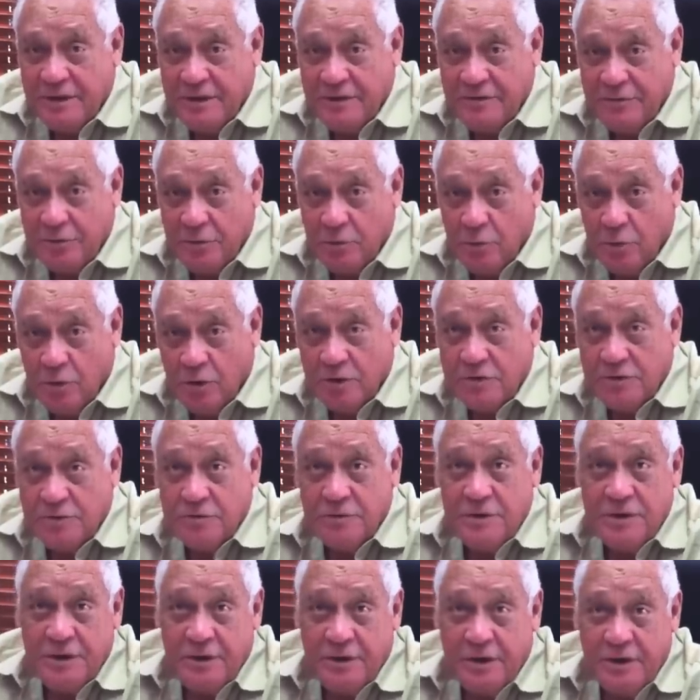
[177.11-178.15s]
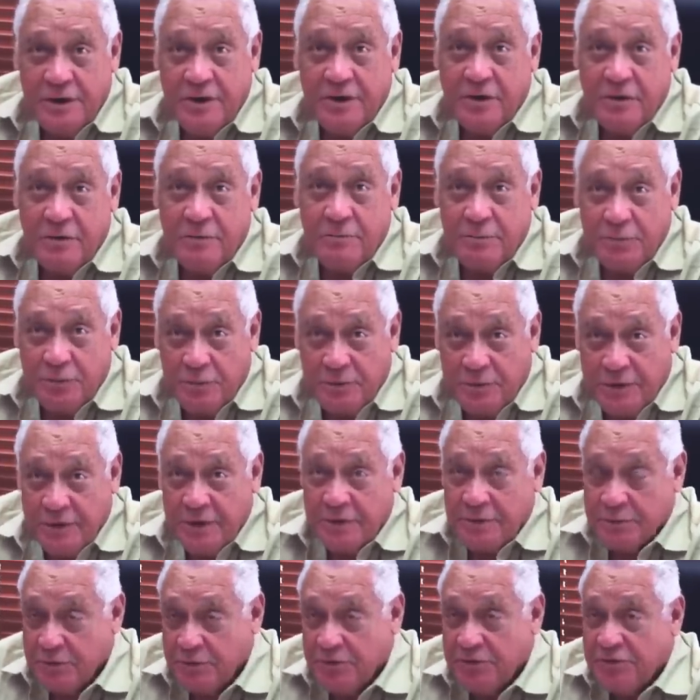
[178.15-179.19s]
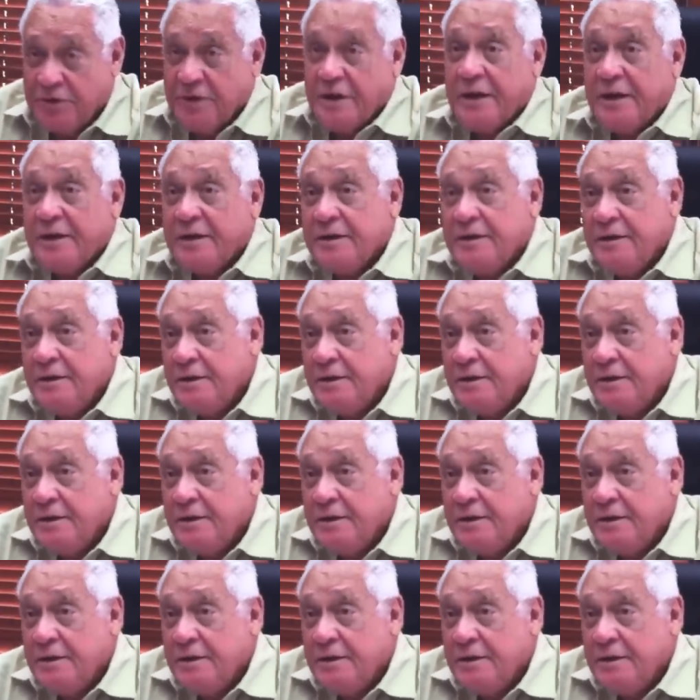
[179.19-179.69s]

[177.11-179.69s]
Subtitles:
and if you walk too near the computer it would shake.